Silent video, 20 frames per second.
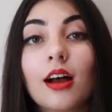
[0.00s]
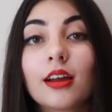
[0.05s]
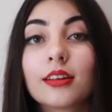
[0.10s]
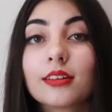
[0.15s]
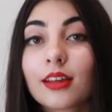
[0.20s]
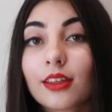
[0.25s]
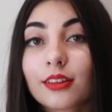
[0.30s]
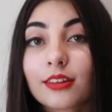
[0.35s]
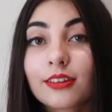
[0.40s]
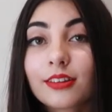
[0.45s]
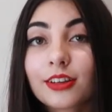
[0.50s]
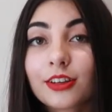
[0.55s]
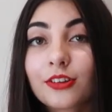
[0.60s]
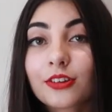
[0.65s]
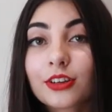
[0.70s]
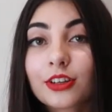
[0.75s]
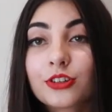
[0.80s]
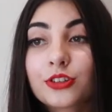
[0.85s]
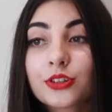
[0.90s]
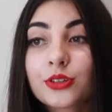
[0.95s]
Another thing
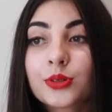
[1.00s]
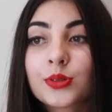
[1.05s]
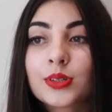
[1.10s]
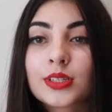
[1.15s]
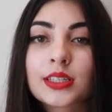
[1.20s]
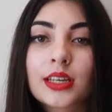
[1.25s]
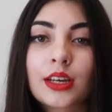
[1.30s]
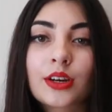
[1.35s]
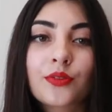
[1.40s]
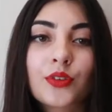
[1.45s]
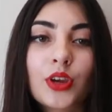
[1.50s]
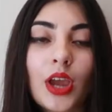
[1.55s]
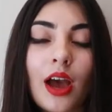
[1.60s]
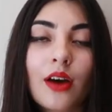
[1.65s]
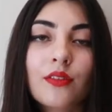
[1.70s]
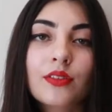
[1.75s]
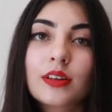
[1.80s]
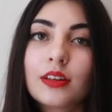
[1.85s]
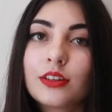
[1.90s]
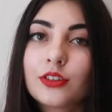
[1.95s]
you can do is that if you
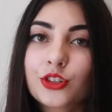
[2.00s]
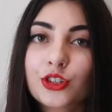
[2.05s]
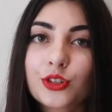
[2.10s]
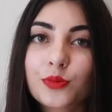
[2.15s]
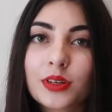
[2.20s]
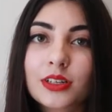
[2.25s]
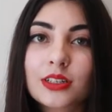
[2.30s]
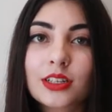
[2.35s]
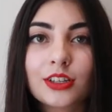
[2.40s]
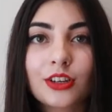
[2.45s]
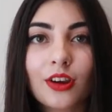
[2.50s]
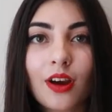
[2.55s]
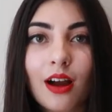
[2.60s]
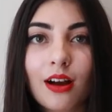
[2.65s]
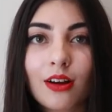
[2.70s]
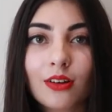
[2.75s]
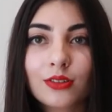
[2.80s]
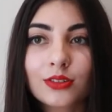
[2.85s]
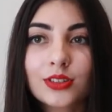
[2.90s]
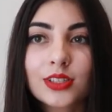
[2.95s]
have an instrument in your
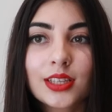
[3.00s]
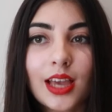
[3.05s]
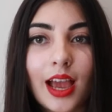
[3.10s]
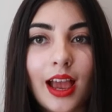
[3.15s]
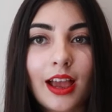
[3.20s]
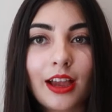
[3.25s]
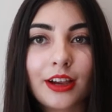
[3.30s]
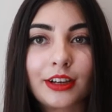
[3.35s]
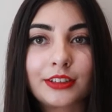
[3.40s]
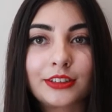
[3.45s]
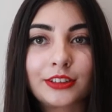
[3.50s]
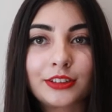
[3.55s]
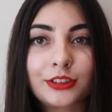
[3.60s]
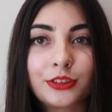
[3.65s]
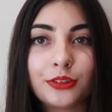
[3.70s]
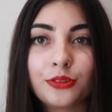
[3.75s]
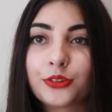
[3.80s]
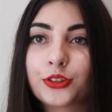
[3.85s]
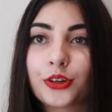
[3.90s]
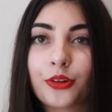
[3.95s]
house and
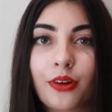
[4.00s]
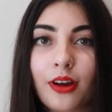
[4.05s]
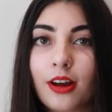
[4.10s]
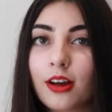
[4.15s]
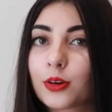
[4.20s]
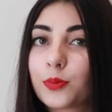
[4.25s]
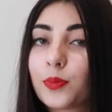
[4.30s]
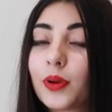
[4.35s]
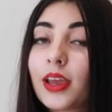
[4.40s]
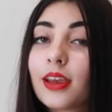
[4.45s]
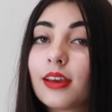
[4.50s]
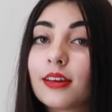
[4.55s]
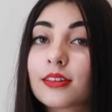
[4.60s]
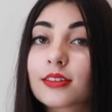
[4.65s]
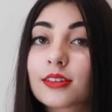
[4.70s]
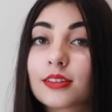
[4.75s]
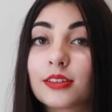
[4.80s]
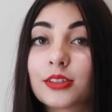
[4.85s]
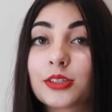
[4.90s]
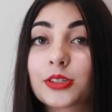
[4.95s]
you don't know how to play
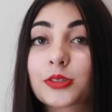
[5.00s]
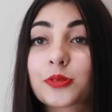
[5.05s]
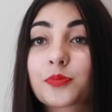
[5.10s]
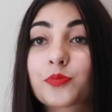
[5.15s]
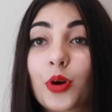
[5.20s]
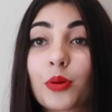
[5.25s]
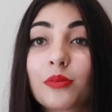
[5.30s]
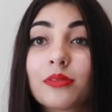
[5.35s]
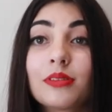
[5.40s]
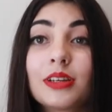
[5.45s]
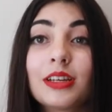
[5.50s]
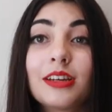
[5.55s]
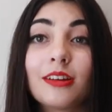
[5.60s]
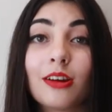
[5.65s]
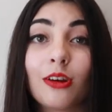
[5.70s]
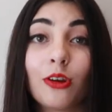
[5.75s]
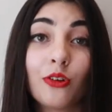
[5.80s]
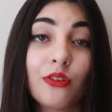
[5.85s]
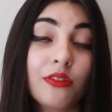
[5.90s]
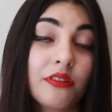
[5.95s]
it, is
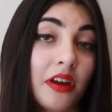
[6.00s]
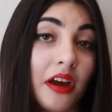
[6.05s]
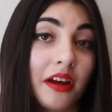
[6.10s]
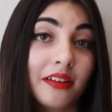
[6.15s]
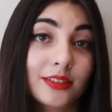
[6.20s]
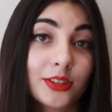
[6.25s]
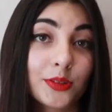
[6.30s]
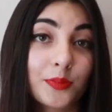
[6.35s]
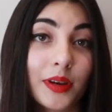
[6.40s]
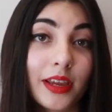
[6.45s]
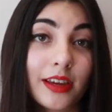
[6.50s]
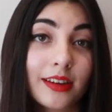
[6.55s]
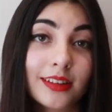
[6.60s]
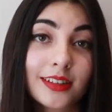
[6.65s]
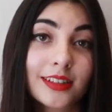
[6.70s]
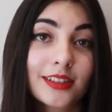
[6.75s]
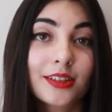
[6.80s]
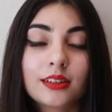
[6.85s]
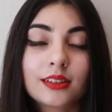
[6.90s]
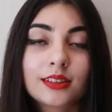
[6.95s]
probably learn how to play
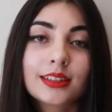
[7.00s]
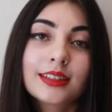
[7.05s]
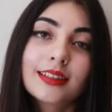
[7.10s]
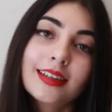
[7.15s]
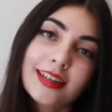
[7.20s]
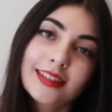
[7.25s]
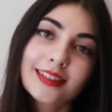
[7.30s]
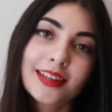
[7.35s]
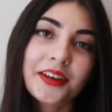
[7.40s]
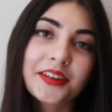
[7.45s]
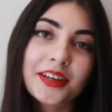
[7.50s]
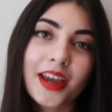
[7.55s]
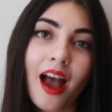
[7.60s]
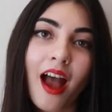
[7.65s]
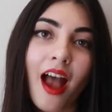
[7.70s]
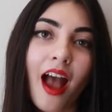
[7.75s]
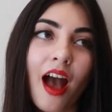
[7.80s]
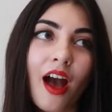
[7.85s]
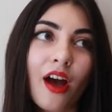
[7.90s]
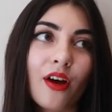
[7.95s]
it. The next idea
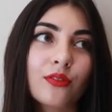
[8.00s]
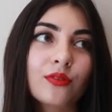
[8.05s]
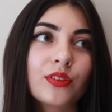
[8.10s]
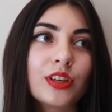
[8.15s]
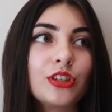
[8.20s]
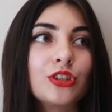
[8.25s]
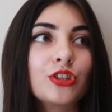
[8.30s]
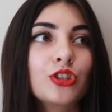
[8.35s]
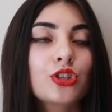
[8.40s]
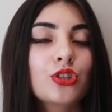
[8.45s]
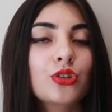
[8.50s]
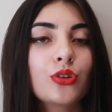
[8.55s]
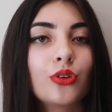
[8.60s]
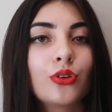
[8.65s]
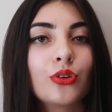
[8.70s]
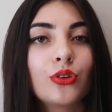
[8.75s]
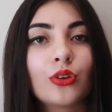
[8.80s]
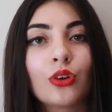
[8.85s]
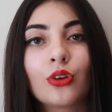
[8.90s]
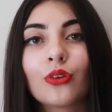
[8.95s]
I have is
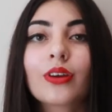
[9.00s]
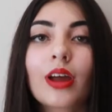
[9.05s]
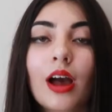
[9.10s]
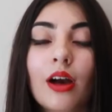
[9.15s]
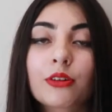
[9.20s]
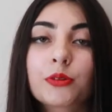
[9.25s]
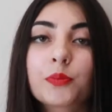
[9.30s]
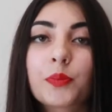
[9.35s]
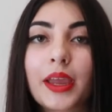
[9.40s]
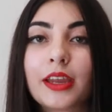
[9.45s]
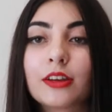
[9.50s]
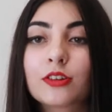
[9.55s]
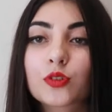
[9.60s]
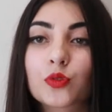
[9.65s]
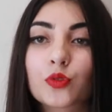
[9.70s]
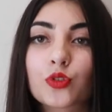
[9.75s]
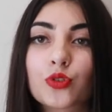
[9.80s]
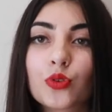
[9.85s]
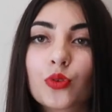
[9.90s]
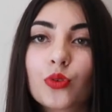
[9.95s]
to learn how to
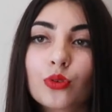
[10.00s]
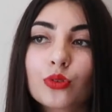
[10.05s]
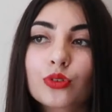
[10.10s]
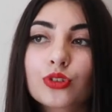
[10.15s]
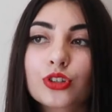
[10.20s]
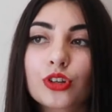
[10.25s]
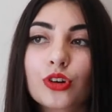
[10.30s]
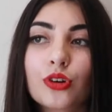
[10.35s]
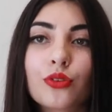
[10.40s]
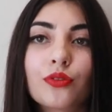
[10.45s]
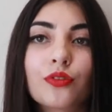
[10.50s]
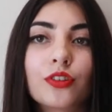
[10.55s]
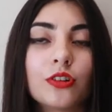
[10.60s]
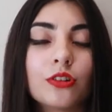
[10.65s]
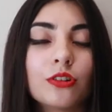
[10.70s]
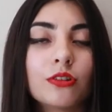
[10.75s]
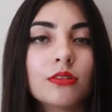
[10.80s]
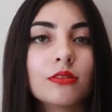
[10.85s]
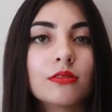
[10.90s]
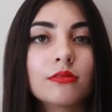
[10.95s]
paint or draw. So if
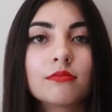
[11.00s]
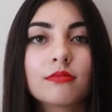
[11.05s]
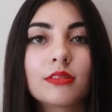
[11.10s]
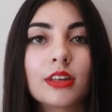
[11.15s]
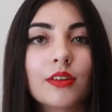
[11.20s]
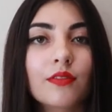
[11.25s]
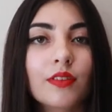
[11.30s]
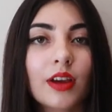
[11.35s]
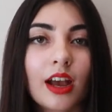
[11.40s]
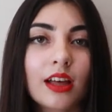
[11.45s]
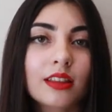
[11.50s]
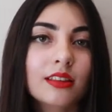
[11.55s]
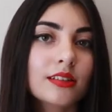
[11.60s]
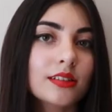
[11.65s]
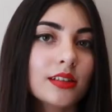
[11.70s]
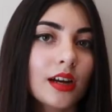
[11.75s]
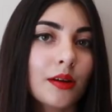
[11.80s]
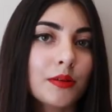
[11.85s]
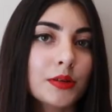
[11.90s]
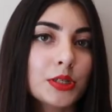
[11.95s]
you never had the
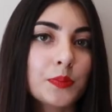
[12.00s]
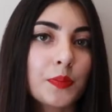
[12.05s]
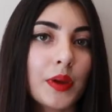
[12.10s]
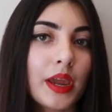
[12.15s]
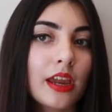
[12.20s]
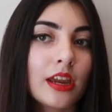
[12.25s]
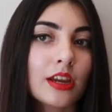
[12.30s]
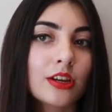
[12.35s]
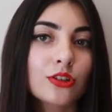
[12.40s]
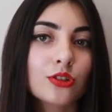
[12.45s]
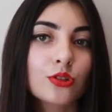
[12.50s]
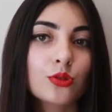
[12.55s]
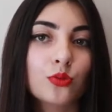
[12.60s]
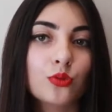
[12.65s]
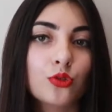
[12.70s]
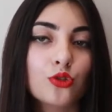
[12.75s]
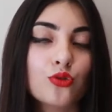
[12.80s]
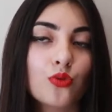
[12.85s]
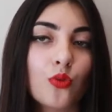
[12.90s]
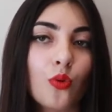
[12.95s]
time to paint
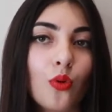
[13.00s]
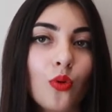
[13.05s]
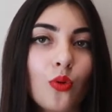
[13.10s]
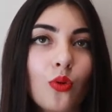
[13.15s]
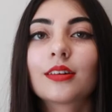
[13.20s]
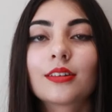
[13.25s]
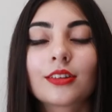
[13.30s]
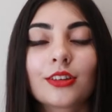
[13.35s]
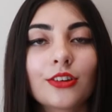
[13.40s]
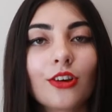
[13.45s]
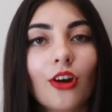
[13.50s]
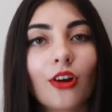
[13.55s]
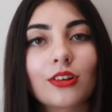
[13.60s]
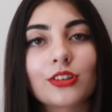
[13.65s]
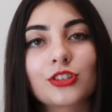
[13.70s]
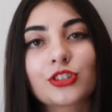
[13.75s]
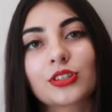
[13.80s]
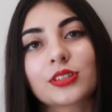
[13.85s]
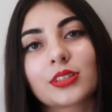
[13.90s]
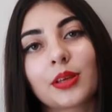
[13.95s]
or draw, yeah,
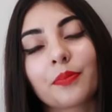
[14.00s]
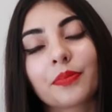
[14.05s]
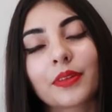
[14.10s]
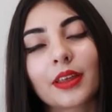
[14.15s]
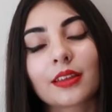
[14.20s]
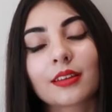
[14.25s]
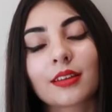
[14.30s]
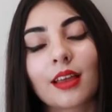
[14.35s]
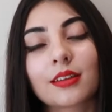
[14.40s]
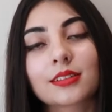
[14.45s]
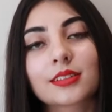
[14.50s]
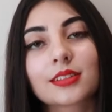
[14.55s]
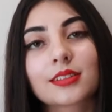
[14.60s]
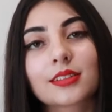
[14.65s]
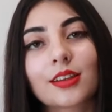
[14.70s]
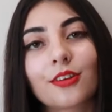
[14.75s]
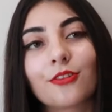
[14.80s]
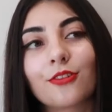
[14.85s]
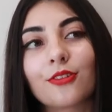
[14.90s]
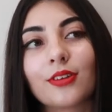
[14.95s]
it's just something
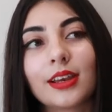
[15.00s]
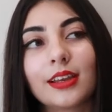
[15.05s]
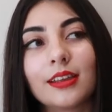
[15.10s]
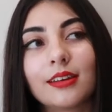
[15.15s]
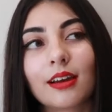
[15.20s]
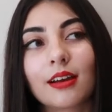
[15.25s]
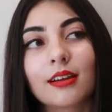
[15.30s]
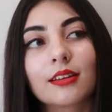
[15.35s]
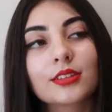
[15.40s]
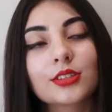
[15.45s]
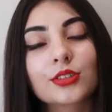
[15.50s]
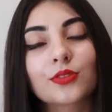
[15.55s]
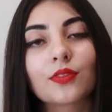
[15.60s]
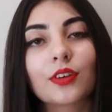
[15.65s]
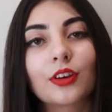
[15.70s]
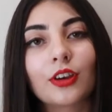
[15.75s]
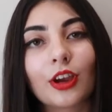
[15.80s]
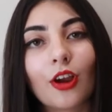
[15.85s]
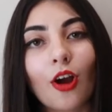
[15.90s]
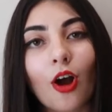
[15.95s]
that's really nice,
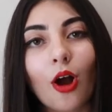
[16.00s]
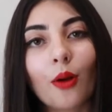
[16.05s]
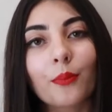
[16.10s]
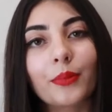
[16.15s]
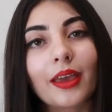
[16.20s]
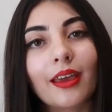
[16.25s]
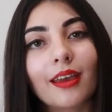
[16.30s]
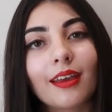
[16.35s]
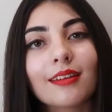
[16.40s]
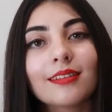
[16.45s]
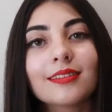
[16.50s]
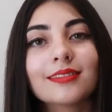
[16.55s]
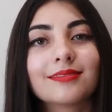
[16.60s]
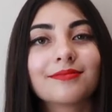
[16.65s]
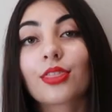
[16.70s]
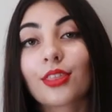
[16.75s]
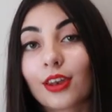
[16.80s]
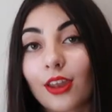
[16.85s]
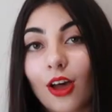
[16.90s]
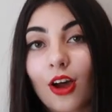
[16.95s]
very calming.
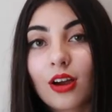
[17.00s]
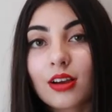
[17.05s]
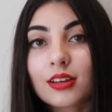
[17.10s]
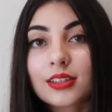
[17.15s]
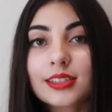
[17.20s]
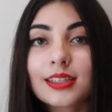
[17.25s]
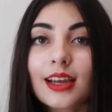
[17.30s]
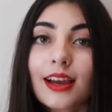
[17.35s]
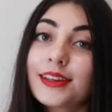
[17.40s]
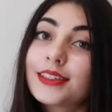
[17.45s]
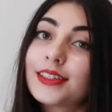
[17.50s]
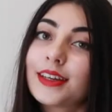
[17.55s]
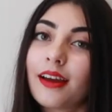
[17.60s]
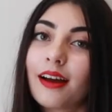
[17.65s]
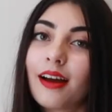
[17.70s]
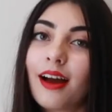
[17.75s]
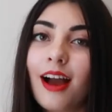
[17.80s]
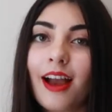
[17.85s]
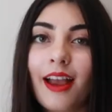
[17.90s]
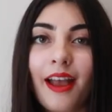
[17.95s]
The last
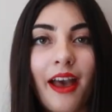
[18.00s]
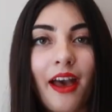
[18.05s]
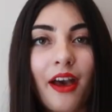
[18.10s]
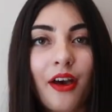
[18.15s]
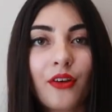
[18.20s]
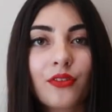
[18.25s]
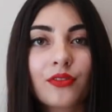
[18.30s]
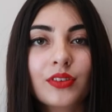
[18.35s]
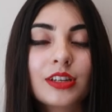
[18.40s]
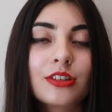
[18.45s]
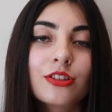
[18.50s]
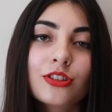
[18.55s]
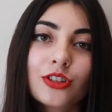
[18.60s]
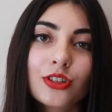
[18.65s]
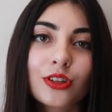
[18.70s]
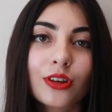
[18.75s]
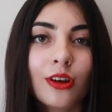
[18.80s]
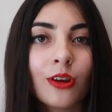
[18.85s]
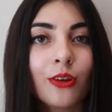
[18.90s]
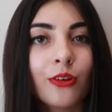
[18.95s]
idea I have is
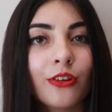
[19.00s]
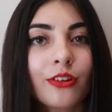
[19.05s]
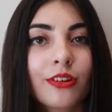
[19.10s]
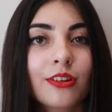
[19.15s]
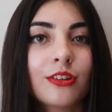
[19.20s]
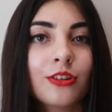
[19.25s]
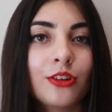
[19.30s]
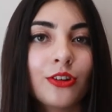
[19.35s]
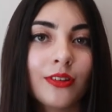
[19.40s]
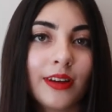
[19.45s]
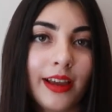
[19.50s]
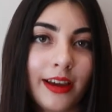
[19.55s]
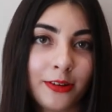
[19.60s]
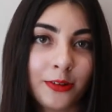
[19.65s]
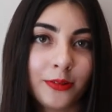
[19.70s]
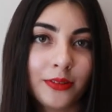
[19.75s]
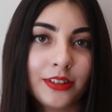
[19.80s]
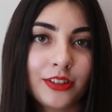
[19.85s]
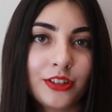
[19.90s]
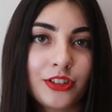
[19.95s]
to learn a new
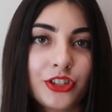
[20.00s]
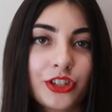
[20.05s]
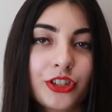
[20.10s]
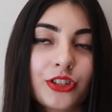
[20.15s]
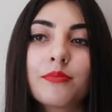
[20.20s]
language.